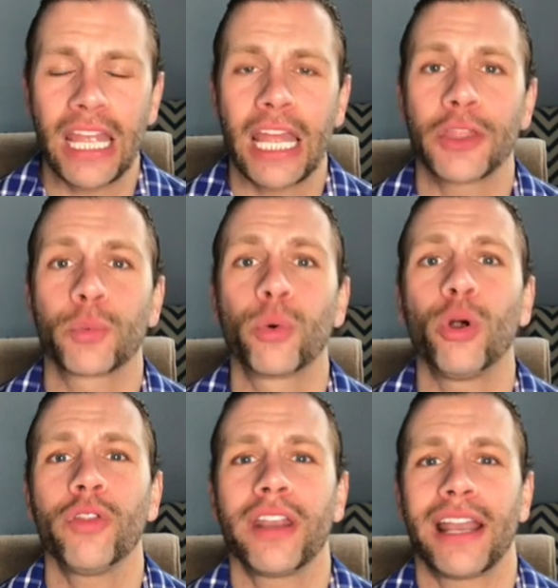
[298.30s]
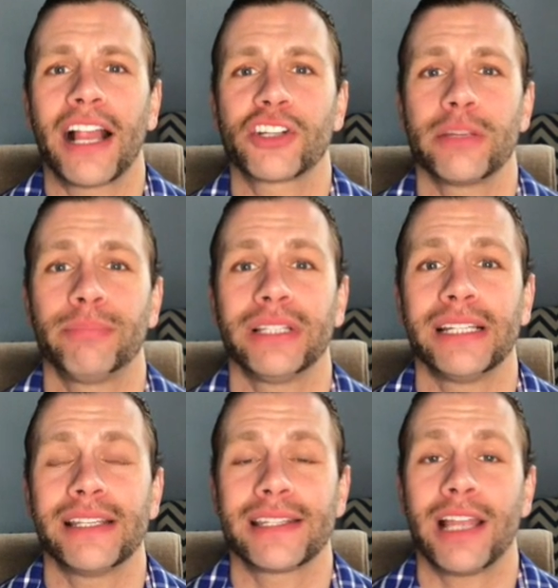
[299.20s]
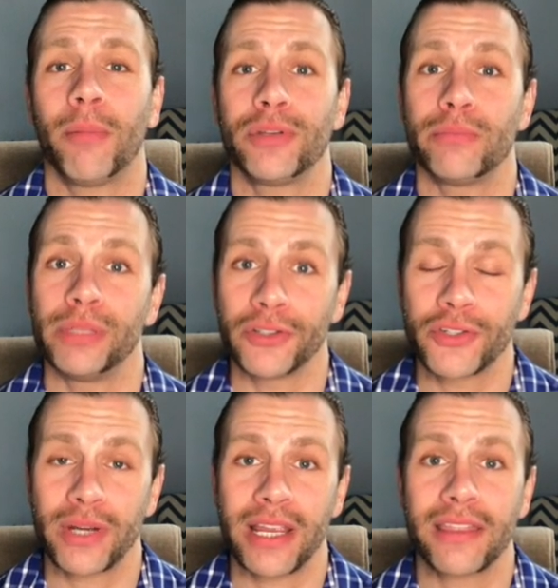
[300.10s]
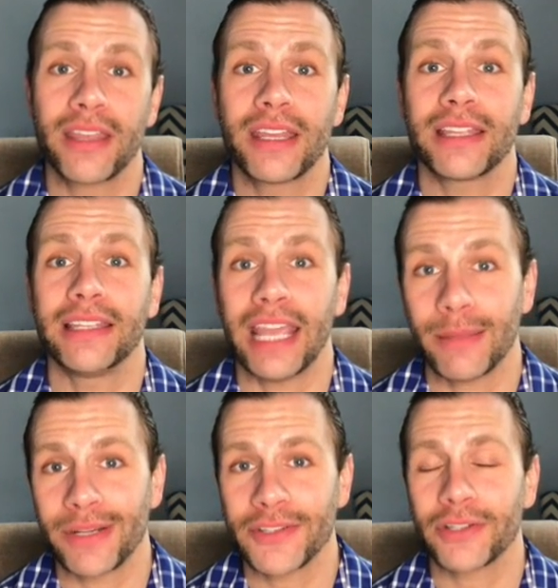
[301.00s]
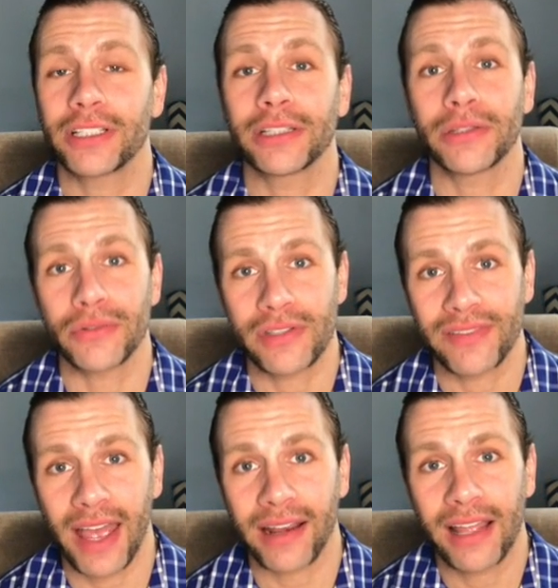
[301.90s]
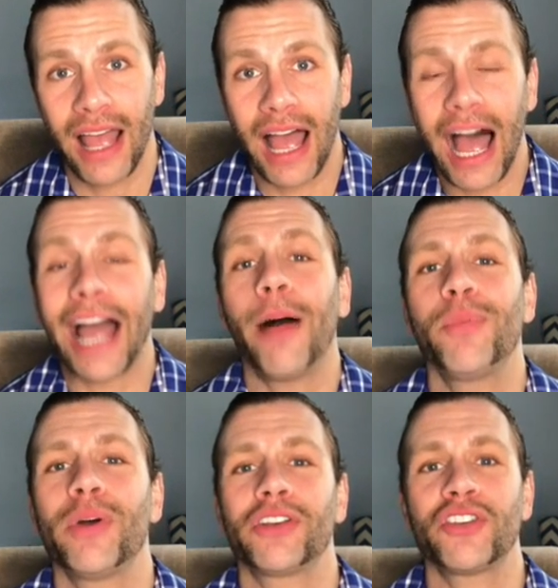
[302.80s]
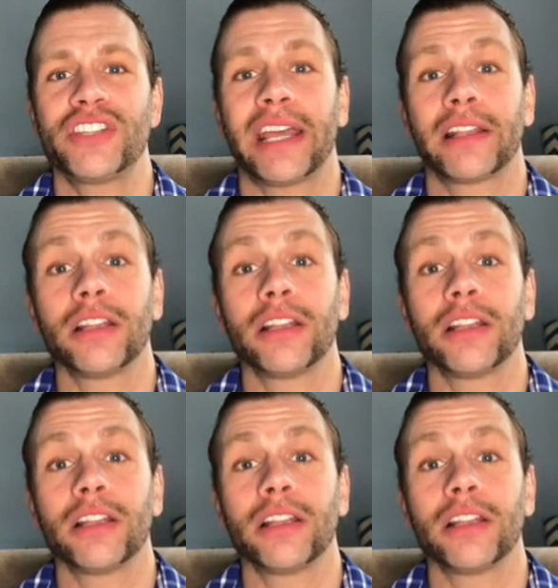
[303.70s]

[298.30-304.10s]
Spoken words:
and the role that it actually plays in helping you build strength, gain muscle, and lose fat. I help you understand